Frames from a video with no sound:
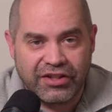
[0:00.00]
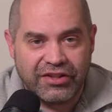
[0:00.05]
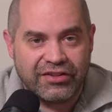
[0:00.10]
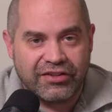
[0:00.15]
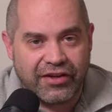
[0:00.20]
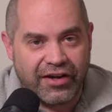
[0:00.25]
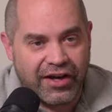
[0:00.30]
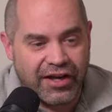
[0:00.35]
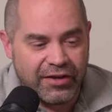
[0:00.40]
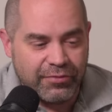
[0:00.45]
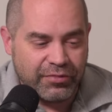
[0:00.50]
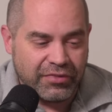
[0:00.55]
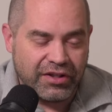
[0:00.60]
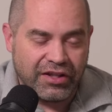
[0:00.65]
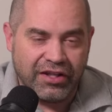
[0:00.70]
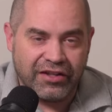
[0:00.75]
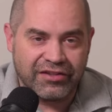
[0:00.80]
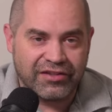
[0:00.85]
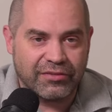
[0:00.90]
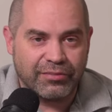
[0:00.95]
in time,
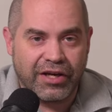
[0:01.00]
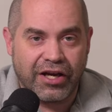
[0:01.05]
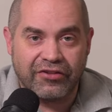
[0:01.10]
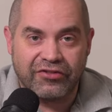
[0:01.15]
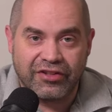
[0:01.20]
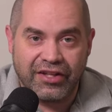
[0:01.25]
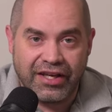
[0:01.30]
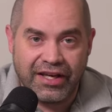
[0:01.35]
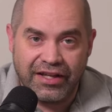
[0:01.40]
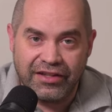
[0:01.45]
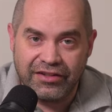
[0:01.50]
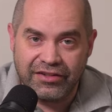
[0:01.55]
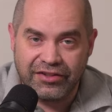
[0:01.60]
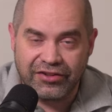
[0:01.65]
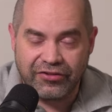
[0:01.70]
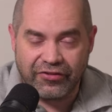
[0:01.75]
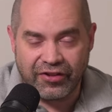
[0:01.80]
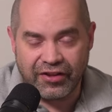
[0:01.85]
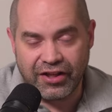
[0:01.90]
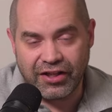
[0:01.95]
is about to end
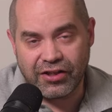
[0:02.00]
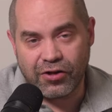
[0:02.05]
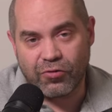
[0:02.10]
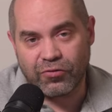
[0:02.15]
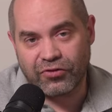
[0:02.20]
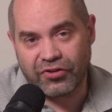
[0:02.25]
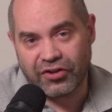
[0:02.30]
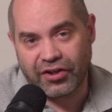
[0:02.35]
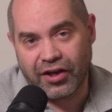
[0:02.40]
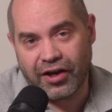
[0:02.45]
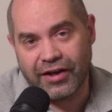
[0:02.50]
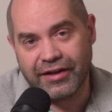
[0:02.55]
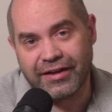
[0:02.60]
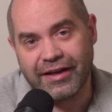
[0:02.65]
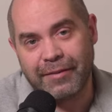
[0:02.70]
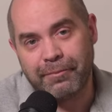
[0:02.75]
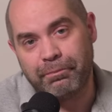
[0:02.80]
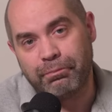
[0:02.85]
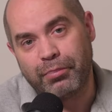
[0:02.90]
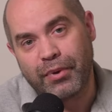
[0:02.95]
so that they know to cut
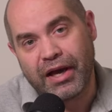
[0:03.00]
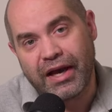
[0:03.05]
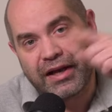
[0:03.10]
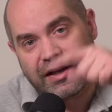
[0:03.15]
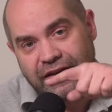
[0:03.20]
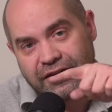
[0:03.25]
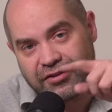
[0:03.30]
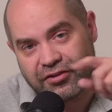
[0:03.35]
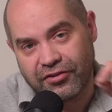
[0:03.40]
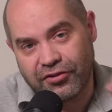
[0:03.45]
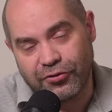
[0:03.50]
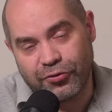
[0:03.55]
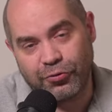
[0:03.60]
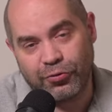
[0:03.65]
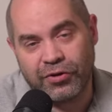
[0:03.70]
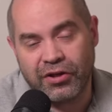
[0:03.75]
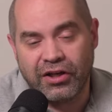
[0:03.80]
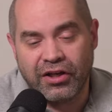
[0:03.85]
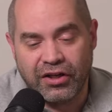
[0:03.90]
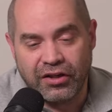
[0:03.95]
back
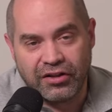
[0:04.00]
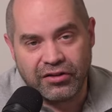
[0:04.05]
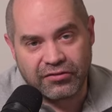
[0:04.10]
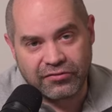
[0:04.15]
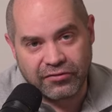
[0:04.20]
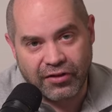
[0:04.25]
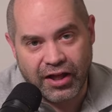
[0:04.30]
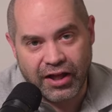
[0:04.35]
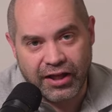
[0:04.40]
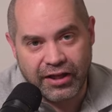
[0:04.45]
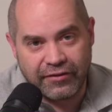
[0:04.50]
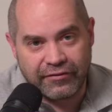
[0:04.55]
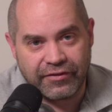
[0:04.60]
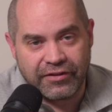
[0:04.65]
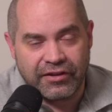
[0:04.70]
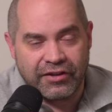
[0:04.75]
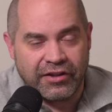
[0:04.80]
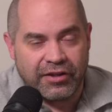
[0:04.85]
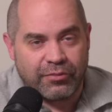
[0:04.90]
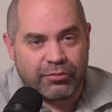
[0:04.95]
to live
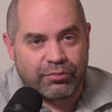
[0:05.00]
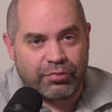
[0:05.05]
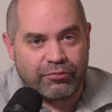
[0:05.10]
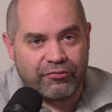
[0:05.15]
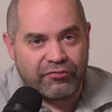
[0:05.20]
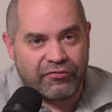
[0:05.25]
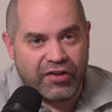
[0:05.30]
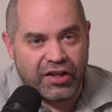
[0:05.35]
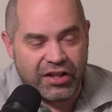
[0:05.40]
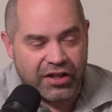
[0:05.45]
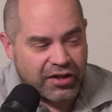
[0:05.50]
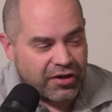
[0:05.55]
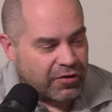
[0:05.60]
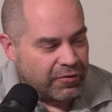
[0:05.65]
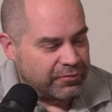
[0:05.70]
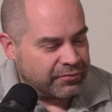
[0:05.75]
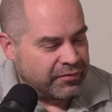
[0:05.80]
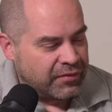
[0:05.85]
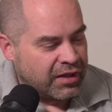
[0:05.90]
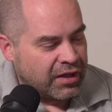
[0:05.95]

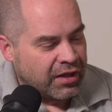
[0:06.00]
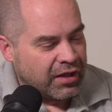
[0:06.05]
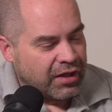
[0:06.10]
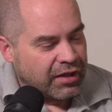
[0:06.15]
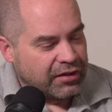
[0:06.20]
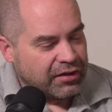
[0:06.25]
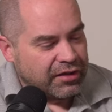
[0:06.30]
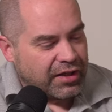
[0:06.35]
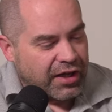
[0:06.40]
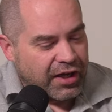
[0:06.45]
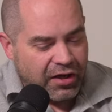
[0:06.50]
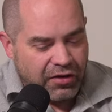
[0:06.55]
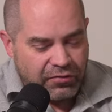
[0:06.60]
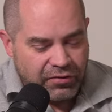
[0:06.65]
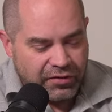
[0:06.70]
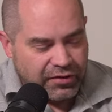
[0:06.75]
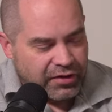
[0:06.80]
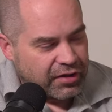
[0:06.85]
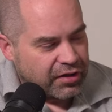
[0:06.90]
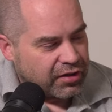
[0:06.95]
video.
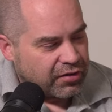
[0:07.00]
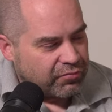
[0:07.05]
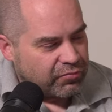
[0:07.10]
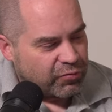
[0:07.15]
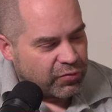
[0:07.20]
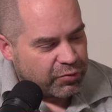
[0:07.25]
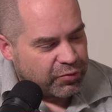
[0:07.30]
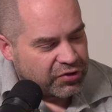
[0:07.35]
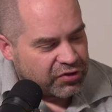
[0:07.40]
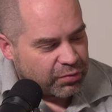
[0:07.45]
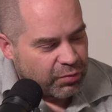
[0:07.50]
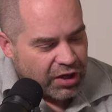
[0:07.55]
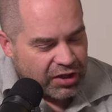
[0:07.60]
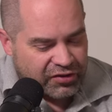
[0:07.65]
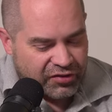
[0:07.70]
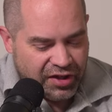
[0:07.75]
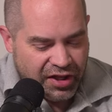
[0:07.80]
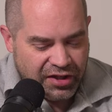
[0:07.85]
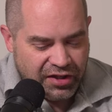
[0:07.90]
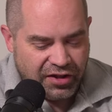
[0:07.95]
Now, we just
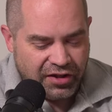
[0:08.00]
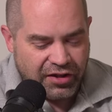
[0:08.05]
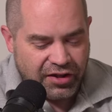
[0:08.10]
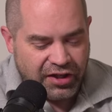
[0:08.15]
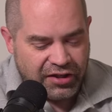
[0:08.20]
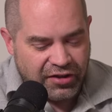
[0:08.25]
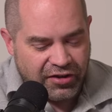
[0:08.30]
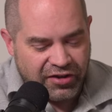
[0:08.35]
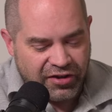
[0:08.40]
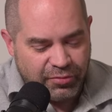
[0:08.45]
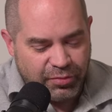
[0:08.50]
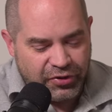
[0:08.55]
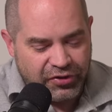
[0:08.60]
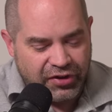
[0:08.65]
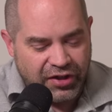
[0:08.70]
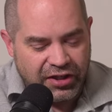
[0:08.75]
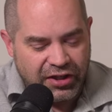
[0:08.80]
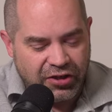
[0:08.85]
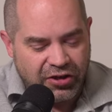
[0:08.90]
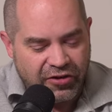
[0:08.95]
watched that at one hundred
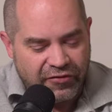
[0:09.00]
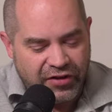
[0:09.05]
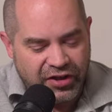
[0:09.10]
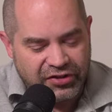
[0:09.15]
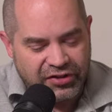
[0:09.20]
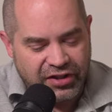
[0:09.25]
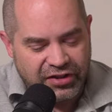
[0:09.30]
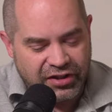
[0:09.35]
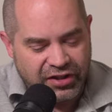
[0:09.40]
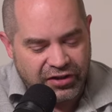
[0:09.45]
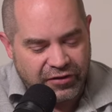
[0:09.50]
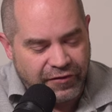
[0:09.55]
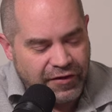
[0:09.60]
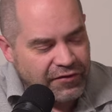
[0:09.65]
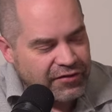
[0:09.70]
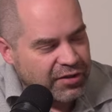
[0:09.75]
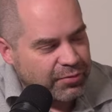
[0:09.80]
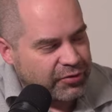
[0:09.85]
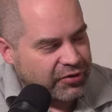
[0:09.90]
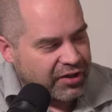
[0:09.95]
percent. Now, if I set that to
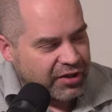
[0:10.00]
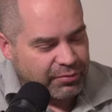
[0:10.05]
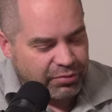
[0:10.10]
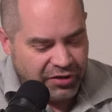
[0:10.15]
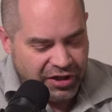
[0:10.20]
fifty percent